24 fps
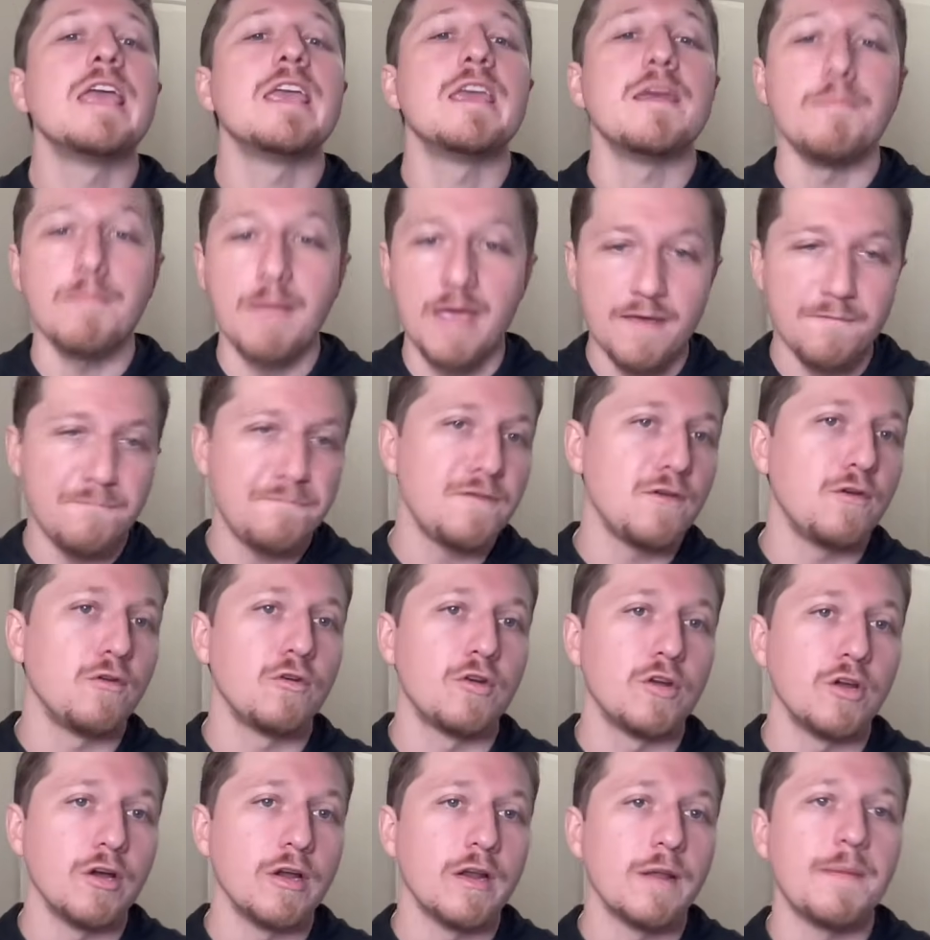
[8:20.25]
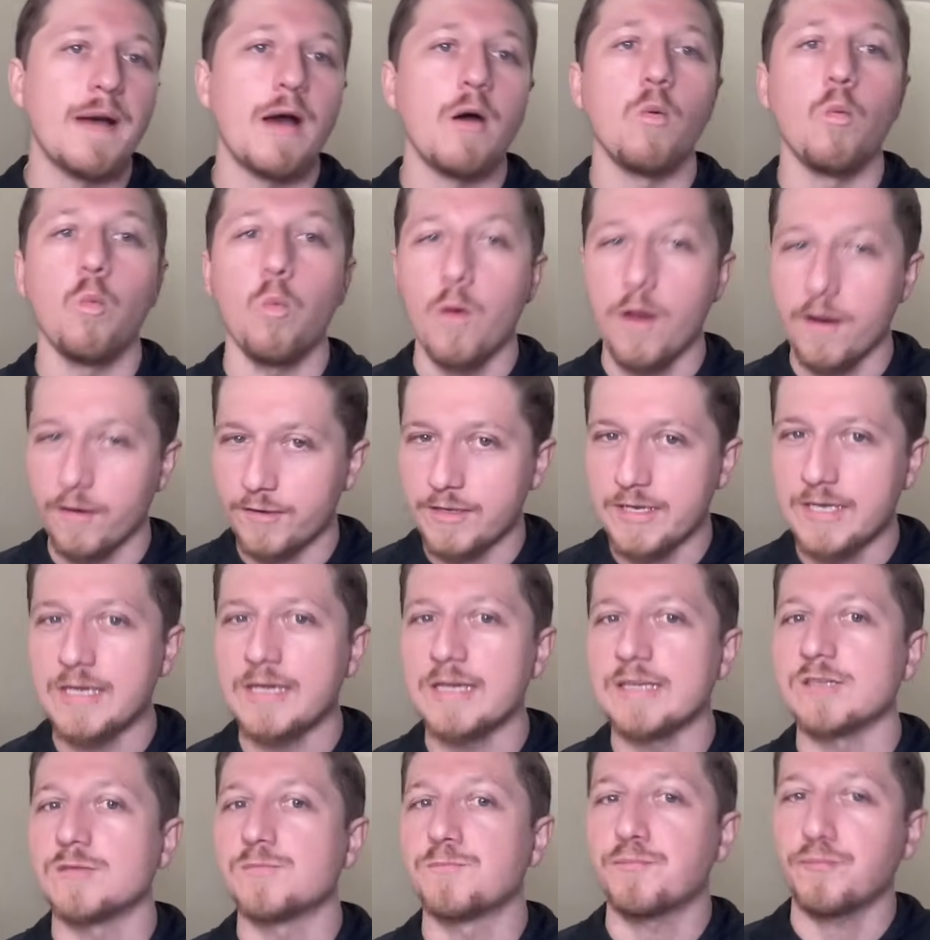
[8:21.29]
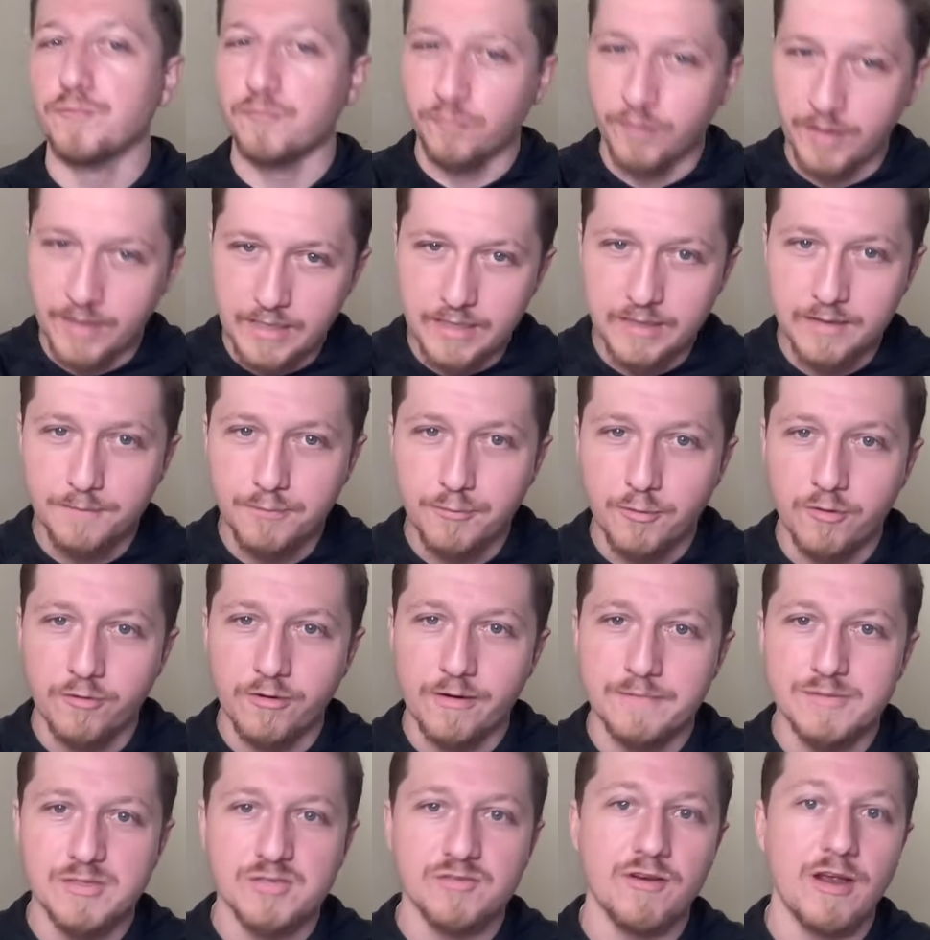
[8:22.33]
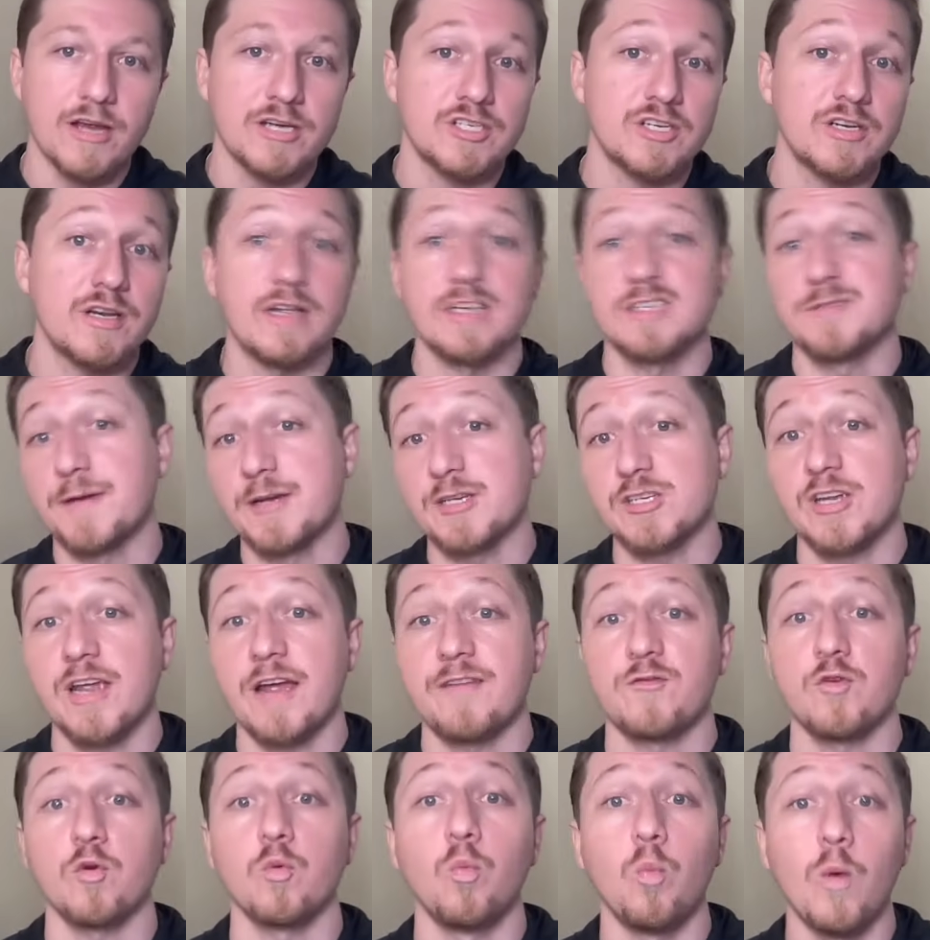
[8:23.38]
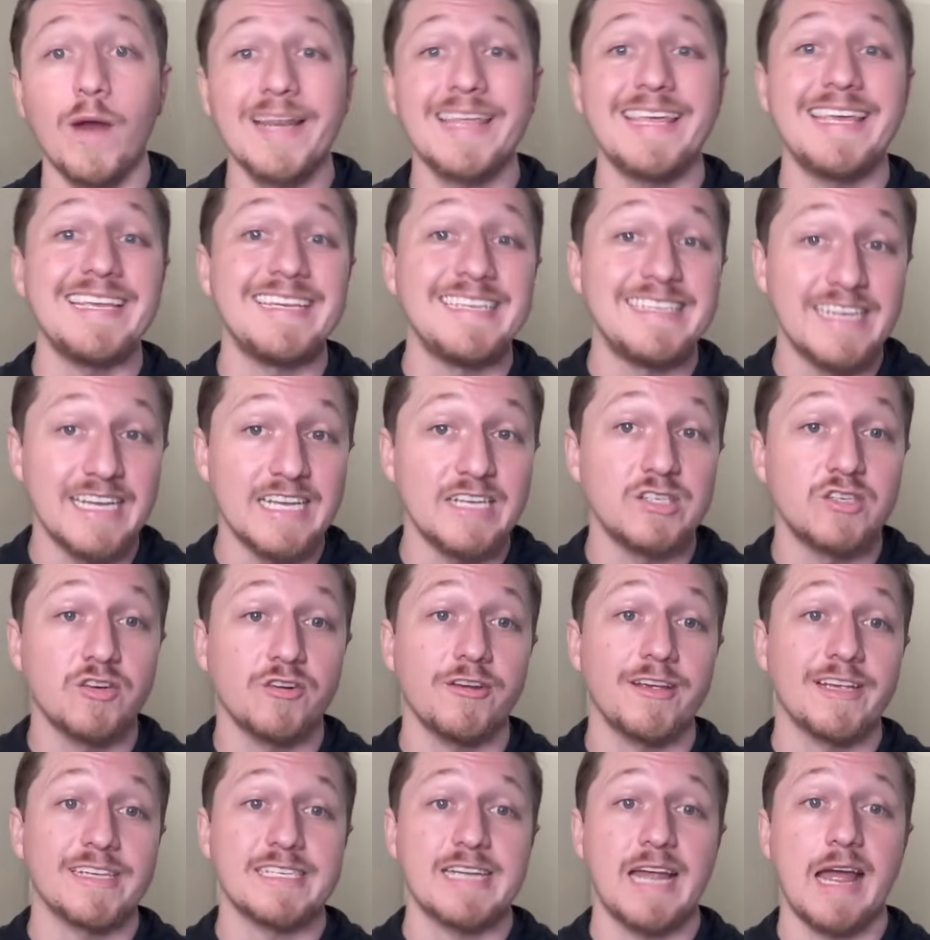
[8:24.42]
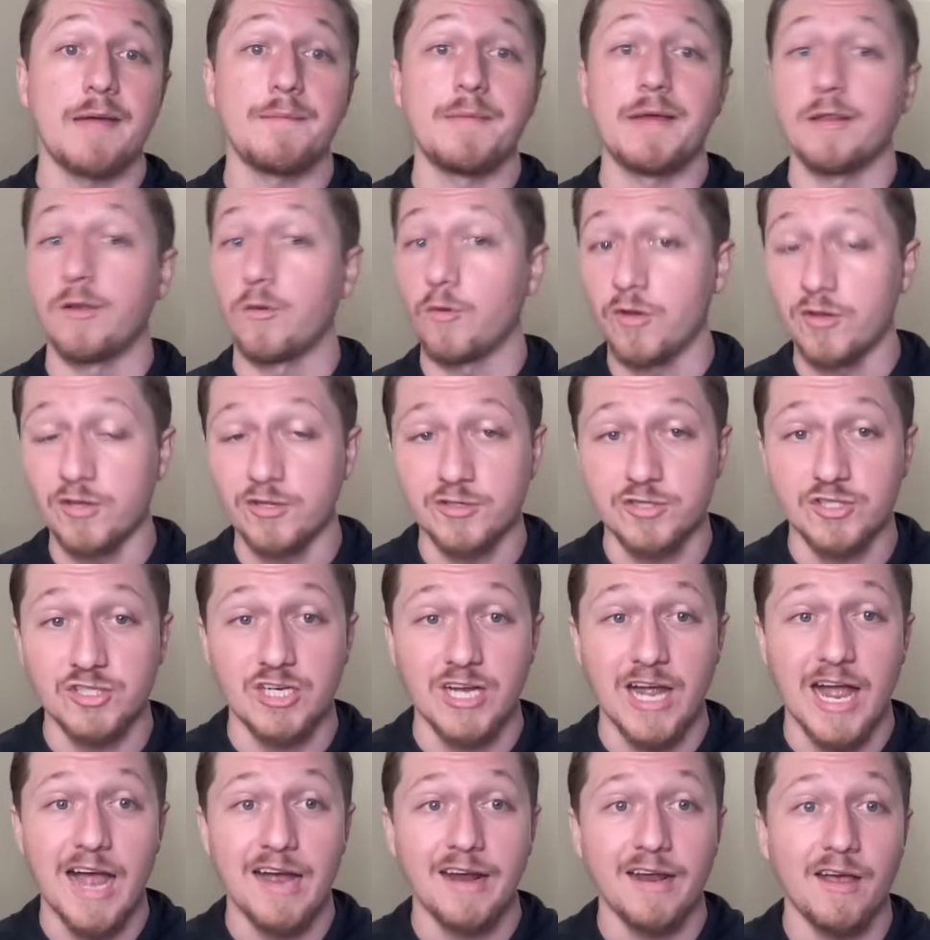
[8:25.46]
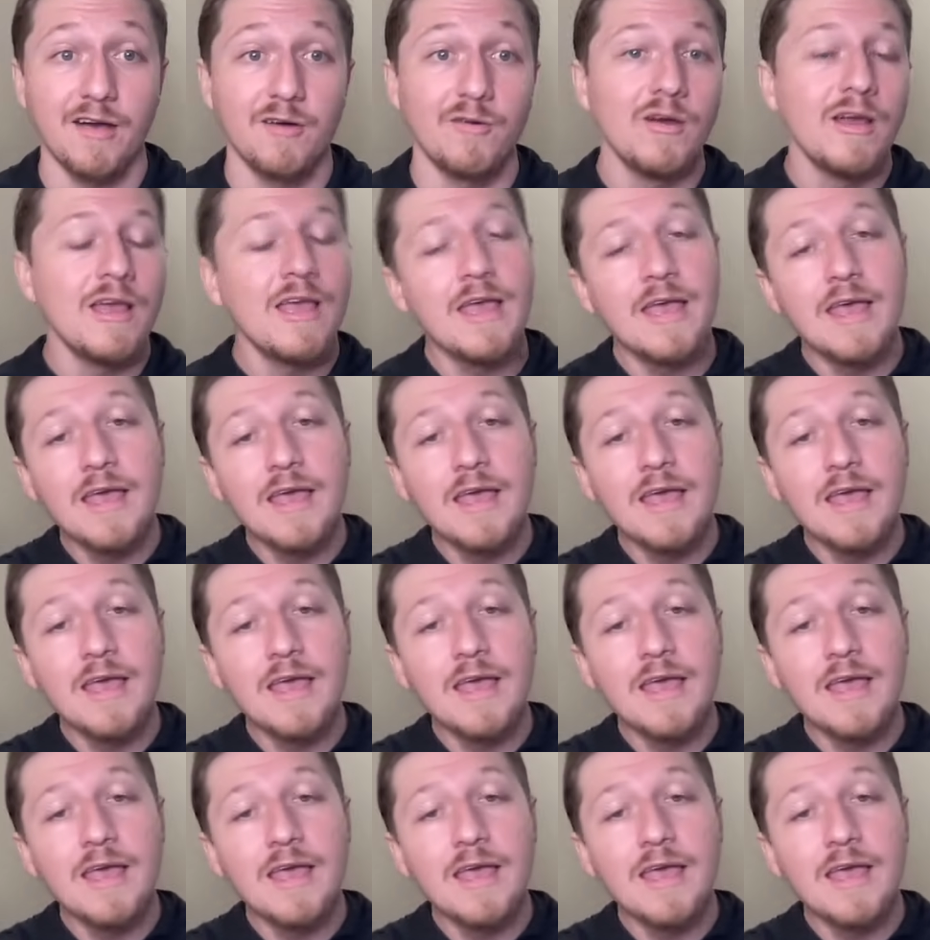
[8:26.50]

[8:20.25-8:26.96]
You may feel good about where he is bringing the program's direction, especially after what he did during his time at Loyola Chicago.